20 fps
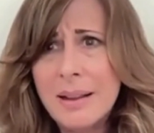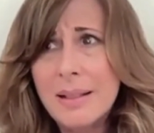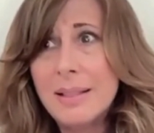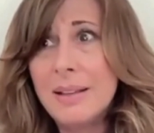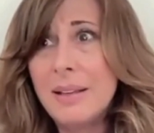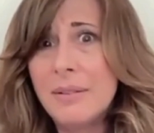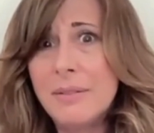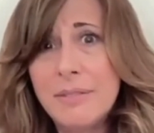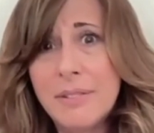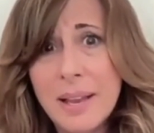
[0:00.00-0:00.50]

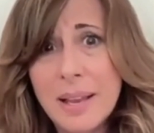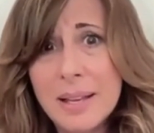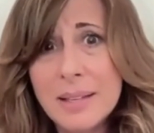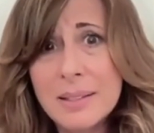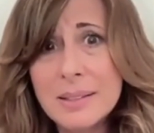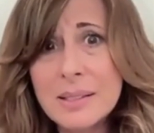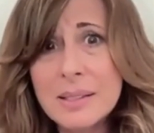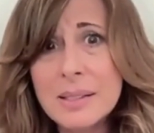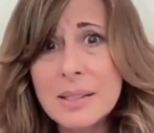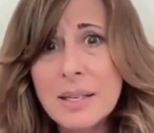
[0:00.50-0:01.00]
the
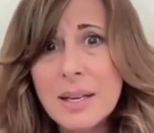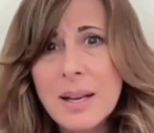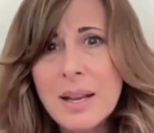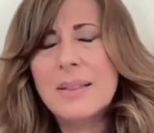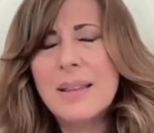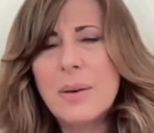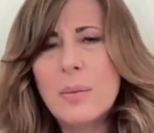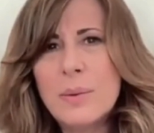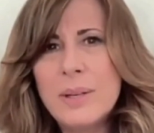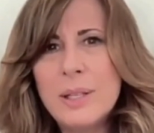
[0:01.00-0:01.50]
events,
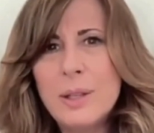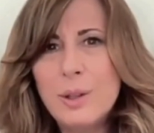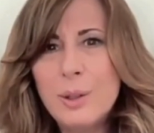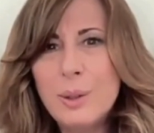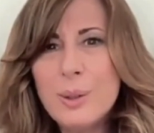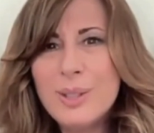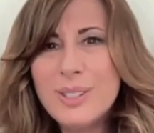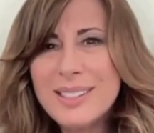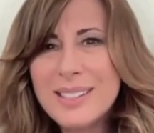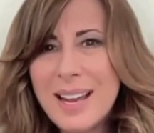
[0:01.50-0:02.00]
that we
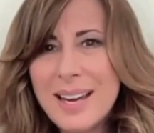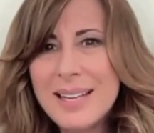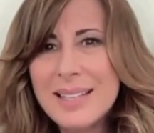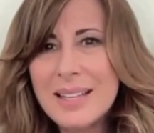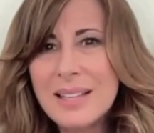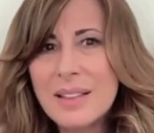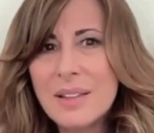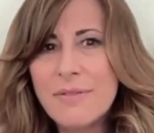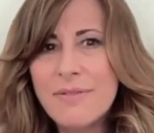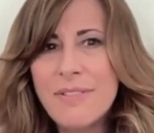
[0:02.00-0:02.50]
lose sight
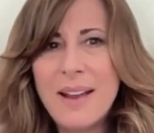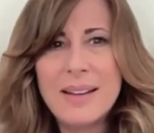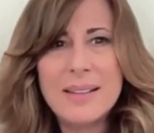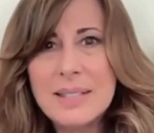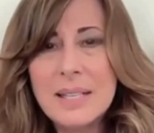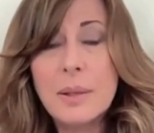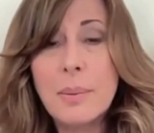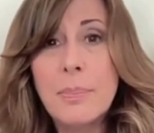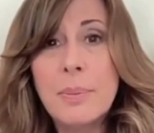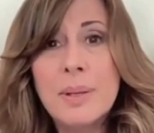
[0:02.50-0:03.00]
that the fact
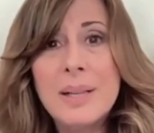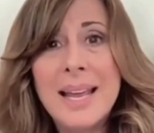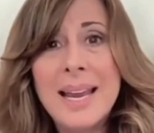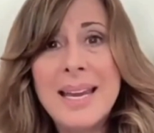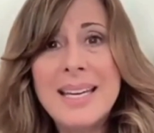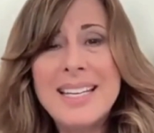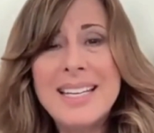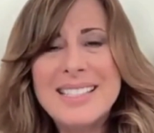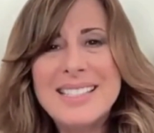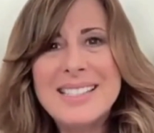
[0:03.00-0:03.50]
that the
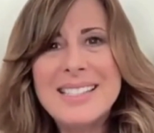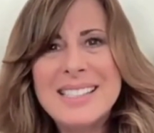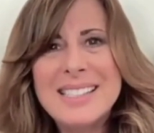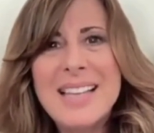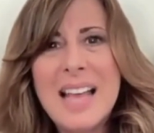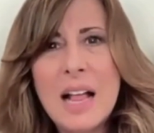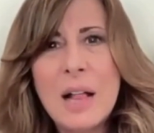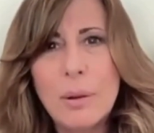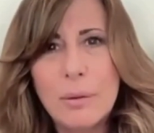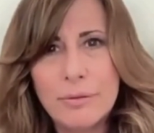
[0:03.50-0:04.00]
play
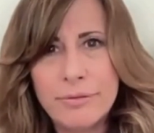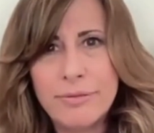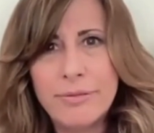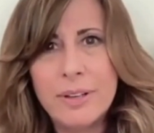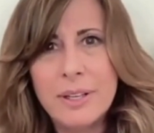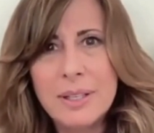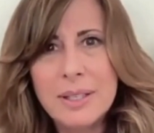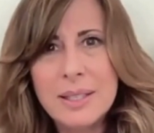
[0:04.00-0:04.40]
itself